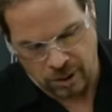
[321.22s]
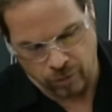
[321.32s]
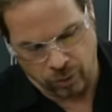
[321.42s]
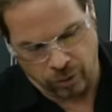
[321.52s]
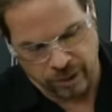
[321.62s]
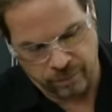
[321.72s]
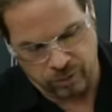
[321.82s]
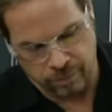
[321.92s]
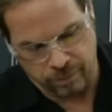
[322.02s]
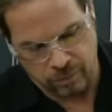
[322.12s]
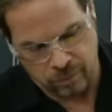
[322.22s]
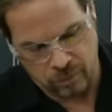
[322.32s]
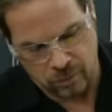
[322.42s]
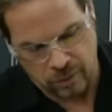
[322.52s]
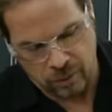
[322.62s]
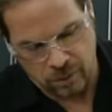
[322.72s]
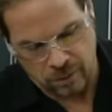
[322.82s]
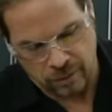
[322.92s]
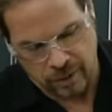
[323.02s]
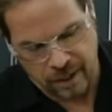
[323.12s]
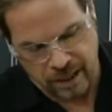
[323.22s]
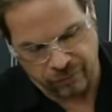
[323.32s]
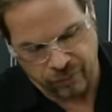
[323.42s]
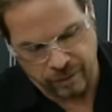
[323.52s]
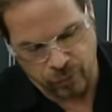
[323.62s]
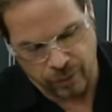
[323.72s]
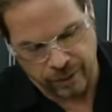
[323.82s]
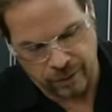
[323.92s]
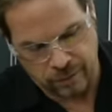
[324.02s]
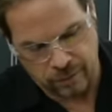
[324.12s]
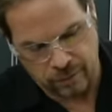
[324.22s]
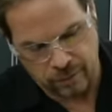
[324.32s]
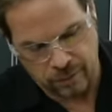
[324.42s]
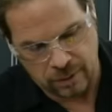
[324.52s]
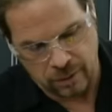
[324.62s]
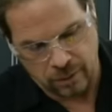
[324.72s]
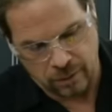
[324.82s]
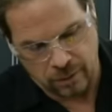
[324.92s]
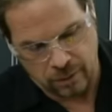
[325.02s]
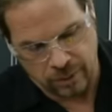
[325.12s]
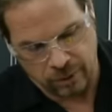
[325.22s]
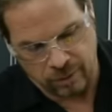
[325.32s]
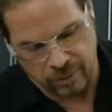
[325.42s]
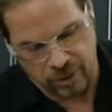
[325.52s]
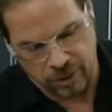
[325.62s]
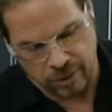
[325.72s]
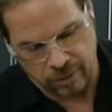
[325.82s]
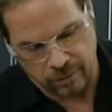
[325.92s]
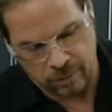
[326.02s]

and pour up to the halfway point on your empty jug.